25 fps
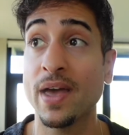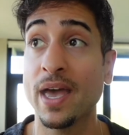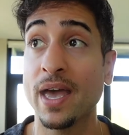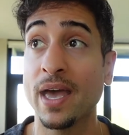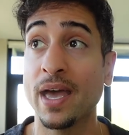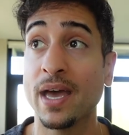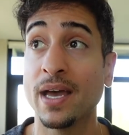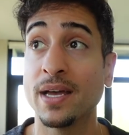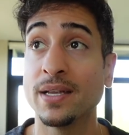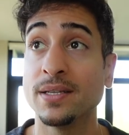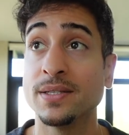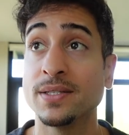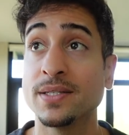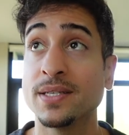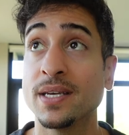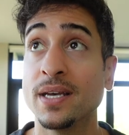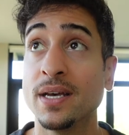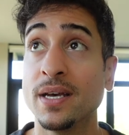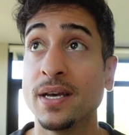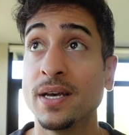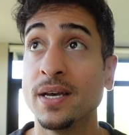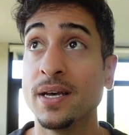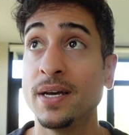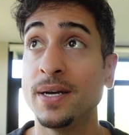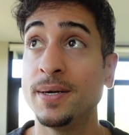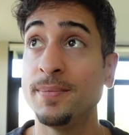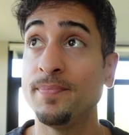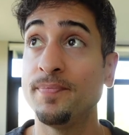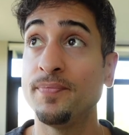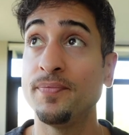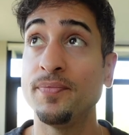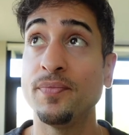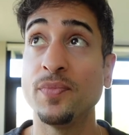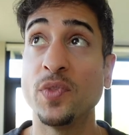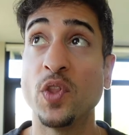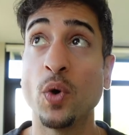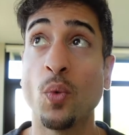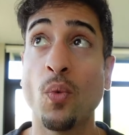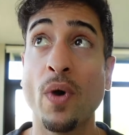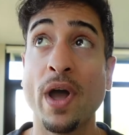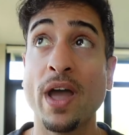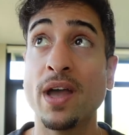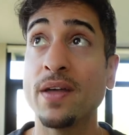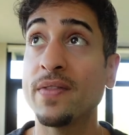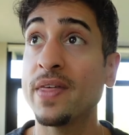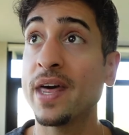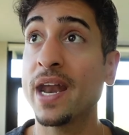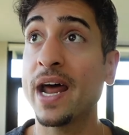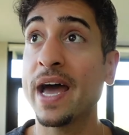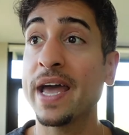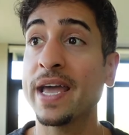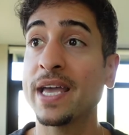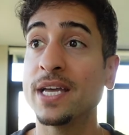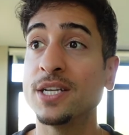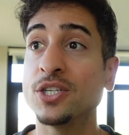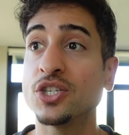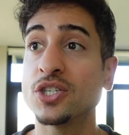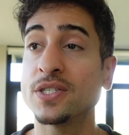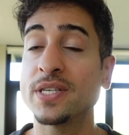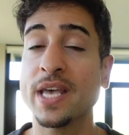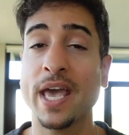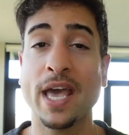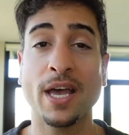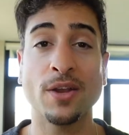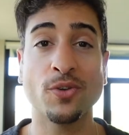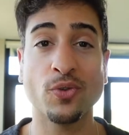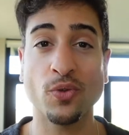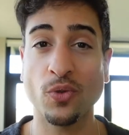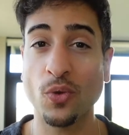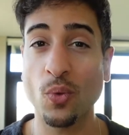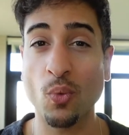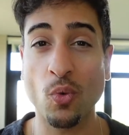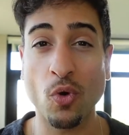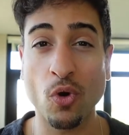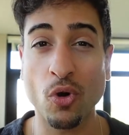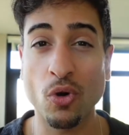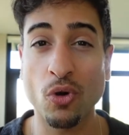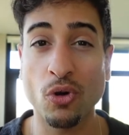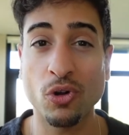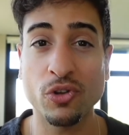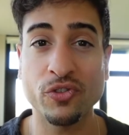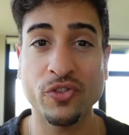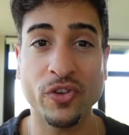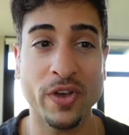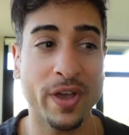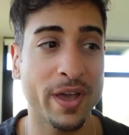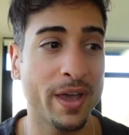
And the way that I can just handle the world